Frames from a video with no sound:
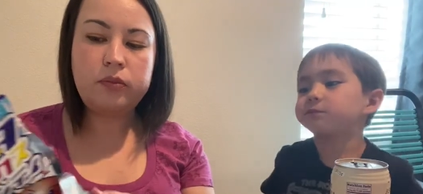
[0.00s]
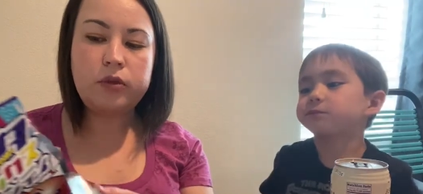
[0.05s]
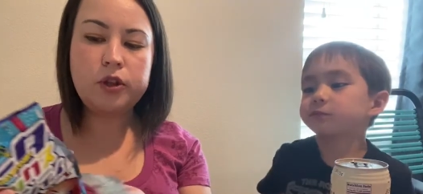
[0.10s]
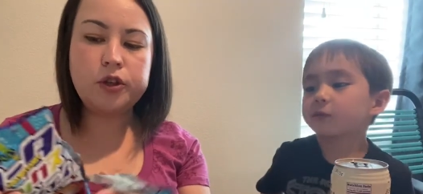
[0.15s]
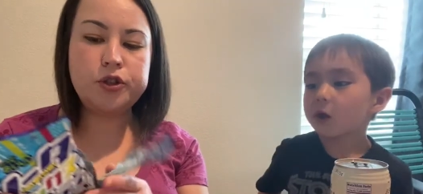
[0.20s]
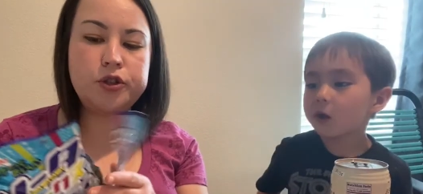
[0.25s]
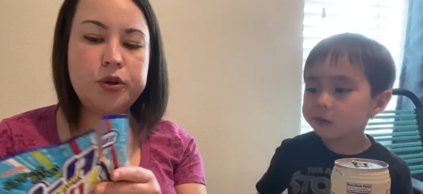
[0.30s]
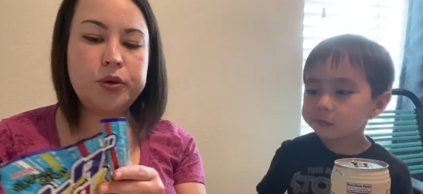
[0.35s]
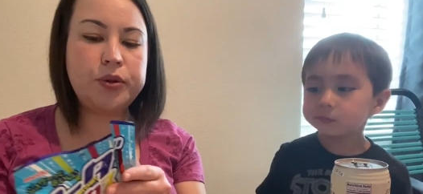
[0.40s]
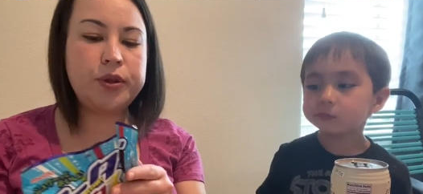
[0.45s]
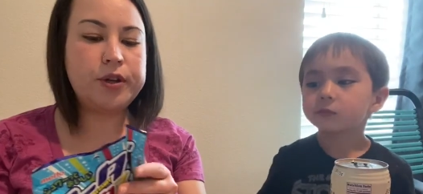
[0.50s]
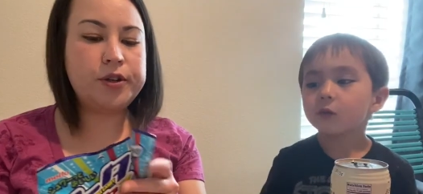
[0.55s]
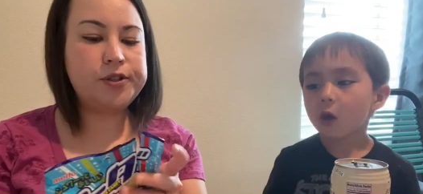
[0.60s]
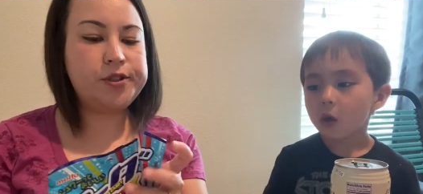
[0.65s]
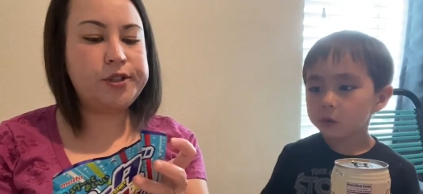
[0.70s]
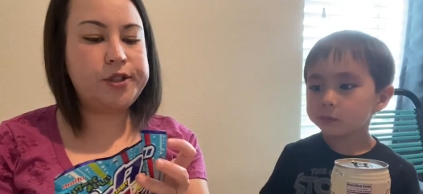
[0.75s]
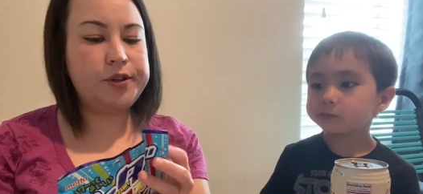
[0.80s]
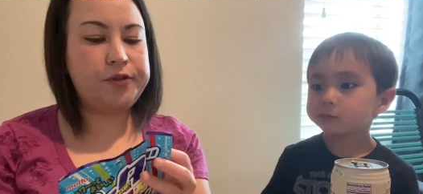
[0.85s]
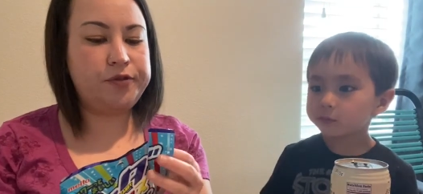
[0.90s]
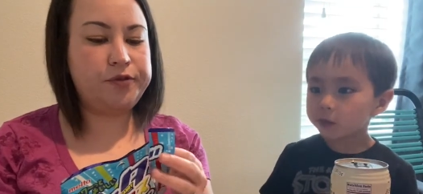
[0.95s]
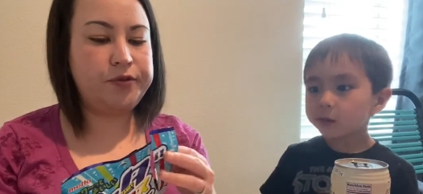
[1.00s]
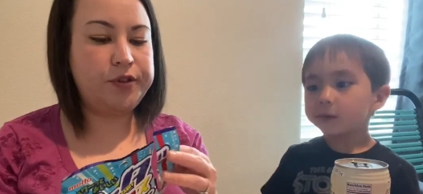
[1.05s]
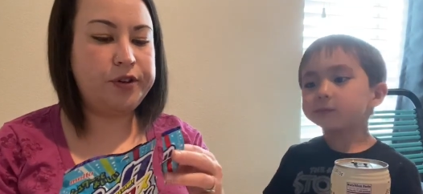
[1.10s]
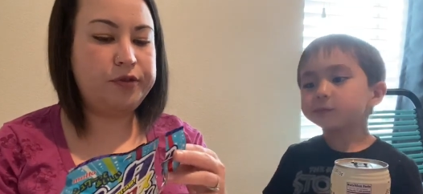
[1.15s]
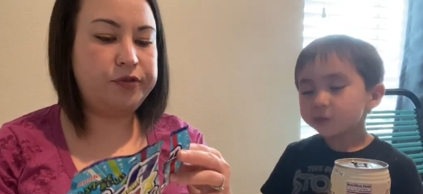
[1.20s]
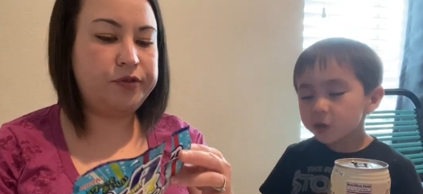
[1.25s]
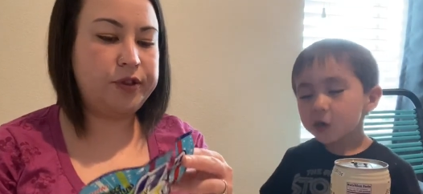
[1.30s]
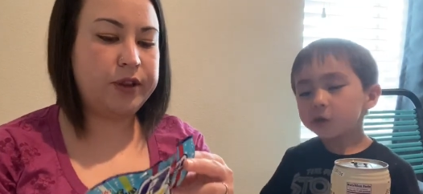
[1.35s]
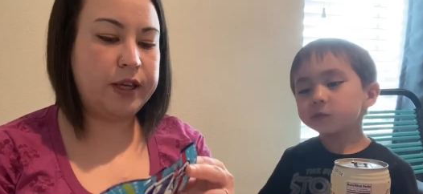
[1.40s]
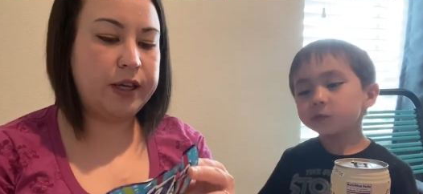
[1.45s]
Speaker 1: So there's
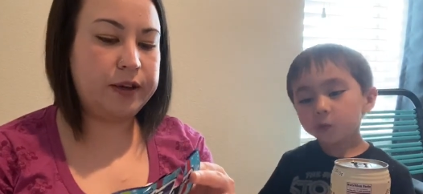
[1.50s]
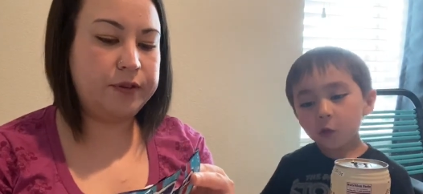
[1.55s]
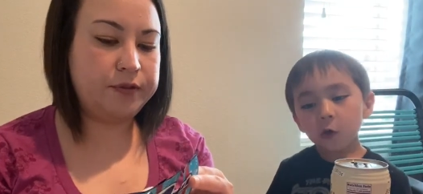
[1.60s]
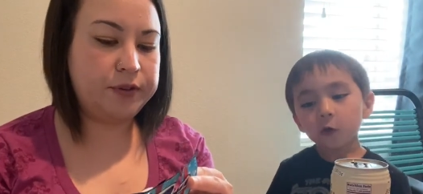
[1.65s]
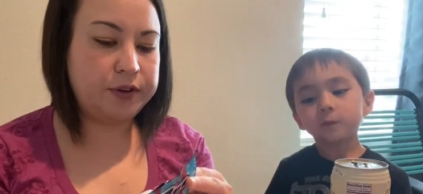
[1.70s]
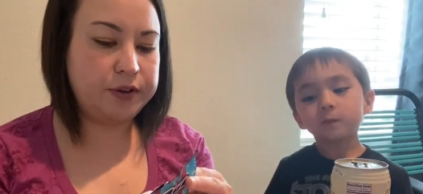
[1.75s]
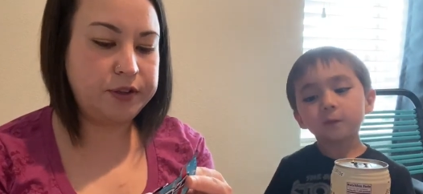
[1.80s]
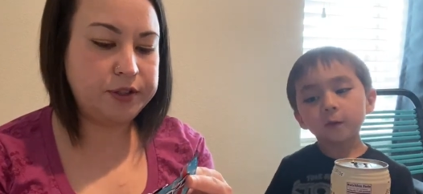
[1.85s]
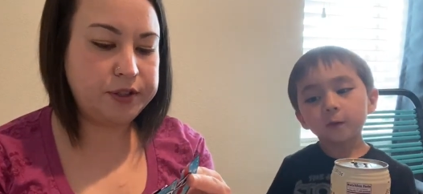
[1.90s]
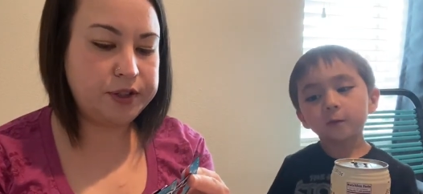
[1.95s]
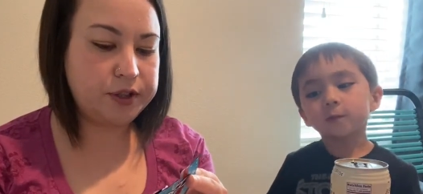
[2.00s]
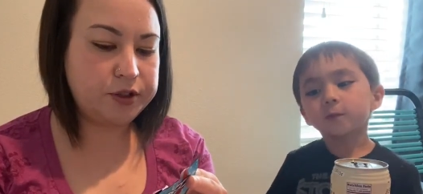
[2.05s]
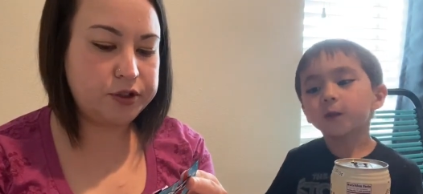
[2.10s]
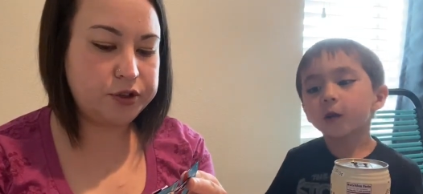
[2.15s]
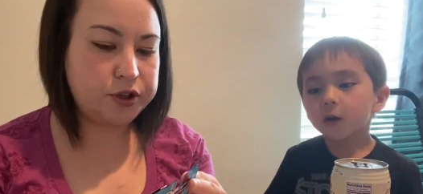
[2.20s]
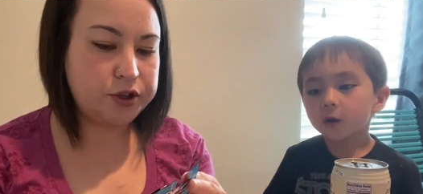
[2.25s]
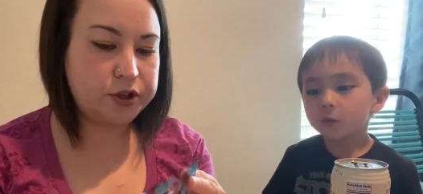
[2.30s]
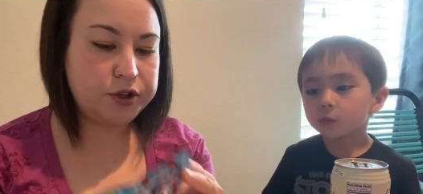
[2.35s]
different flavors. There's